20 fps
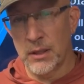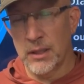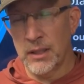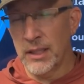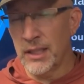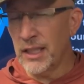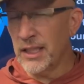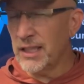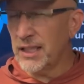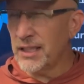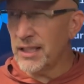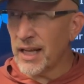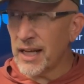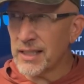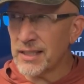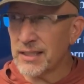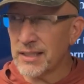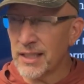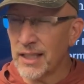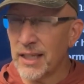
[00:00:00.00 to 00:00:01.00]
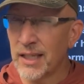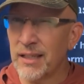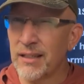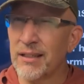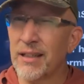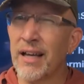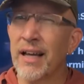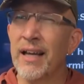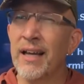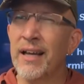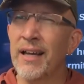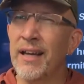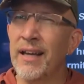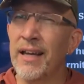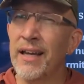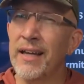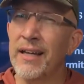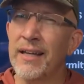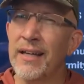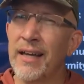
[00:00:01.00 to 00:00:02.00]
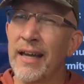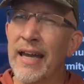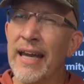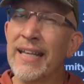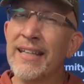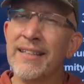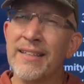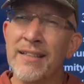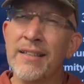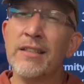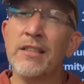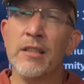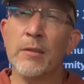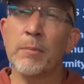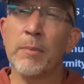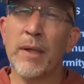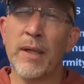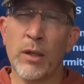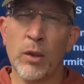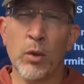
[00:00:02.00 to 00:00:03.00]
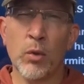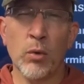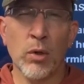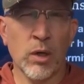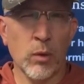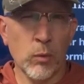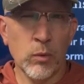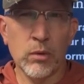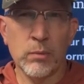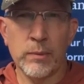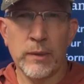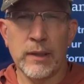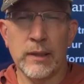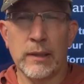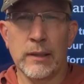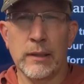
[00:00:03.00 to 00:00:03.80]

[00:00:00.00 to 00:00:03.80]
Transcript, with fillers: He did not say, Hey, anticipate who I will be.